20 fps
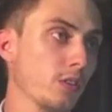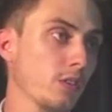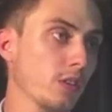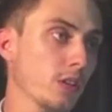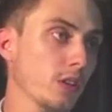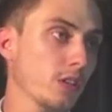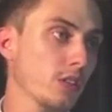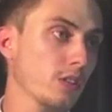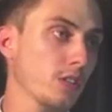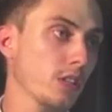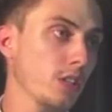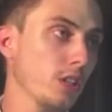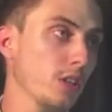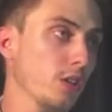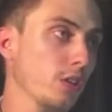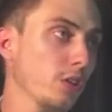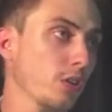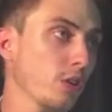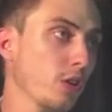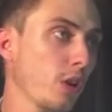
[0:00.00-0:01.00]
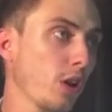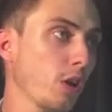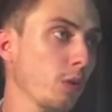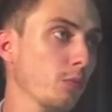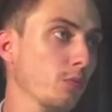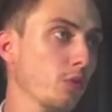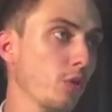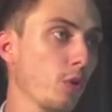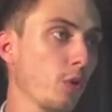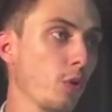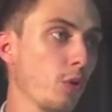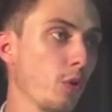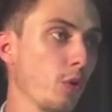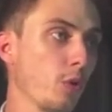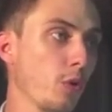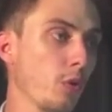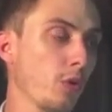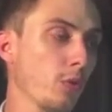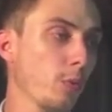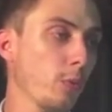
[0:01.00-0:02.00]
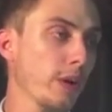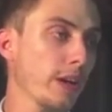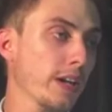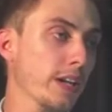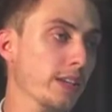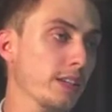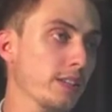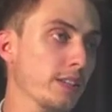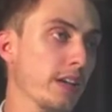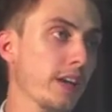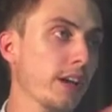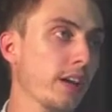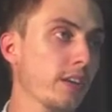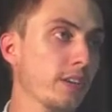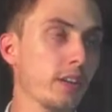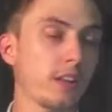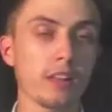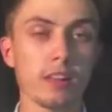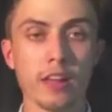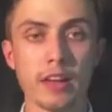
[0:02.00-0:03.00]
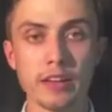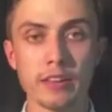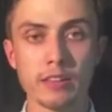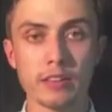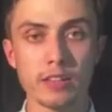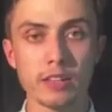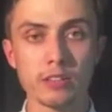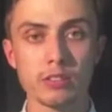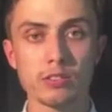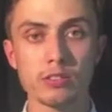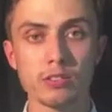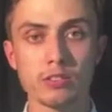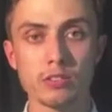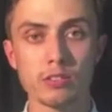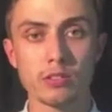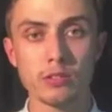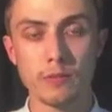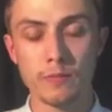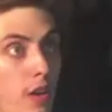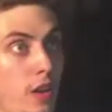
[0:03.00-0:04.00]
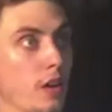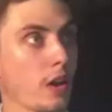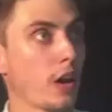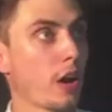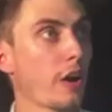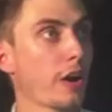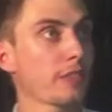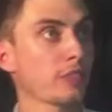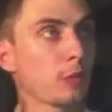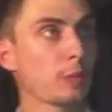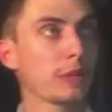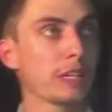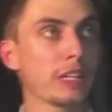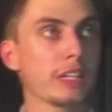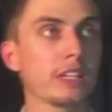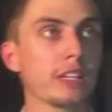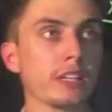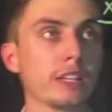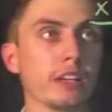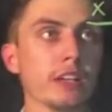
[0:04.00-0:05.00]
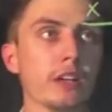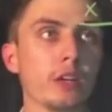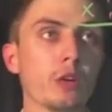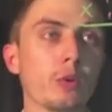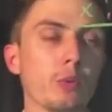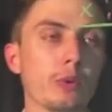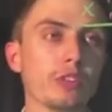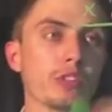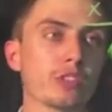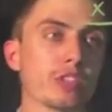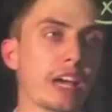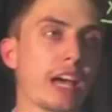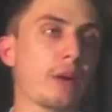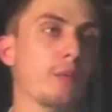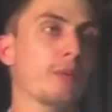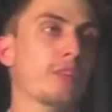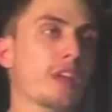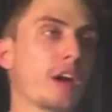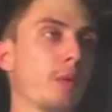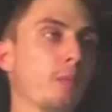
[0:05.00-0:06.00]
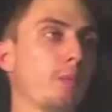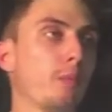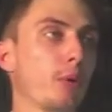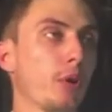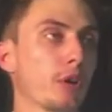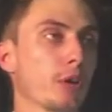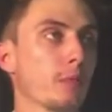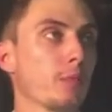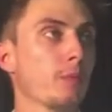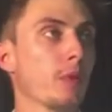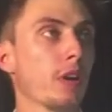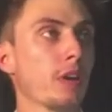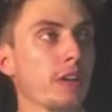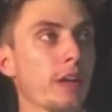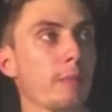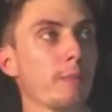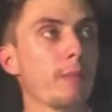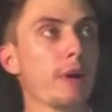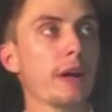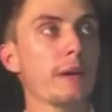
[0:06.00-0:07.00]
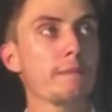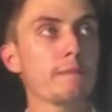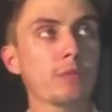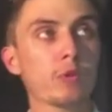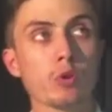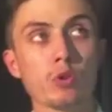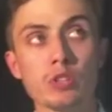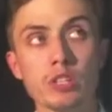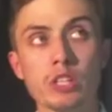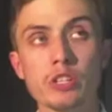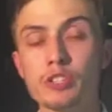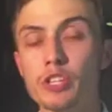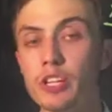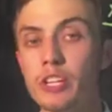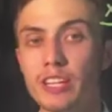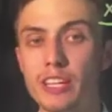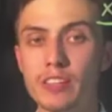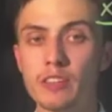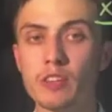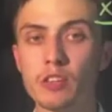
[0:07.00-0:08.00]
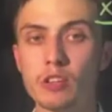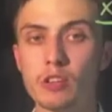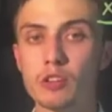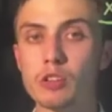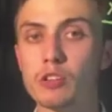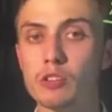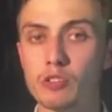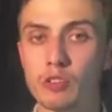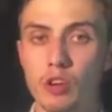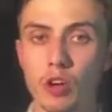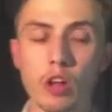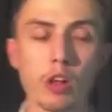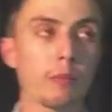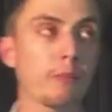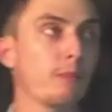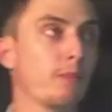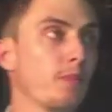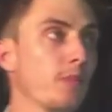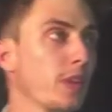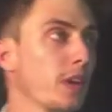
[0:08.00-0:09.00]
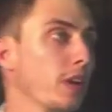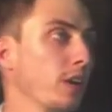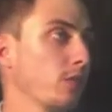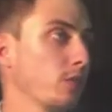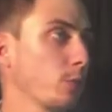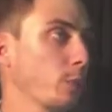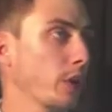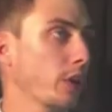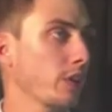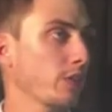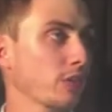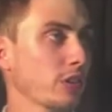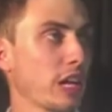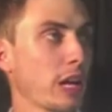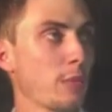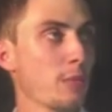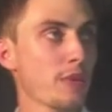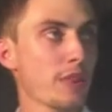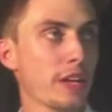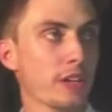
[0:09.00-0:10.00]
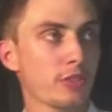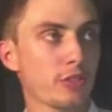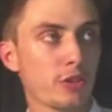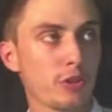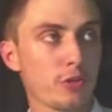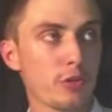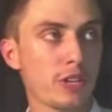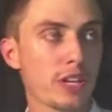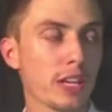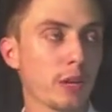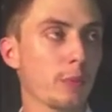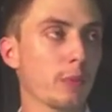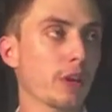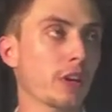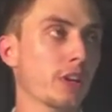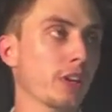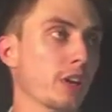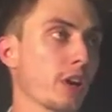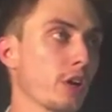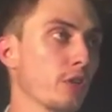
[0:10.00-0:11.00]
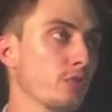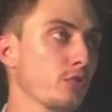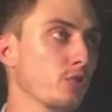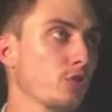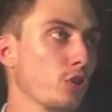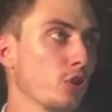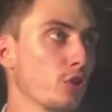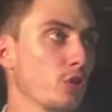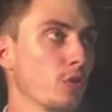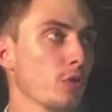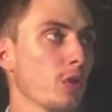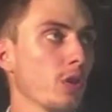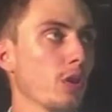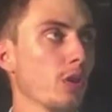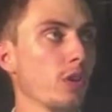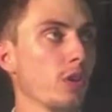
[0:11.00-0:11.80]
to continue your columns all the way down like this. Alright, to begin, we start with our bottom number or digit in the units column. So we're going to start with our 2 here. We're going to go 2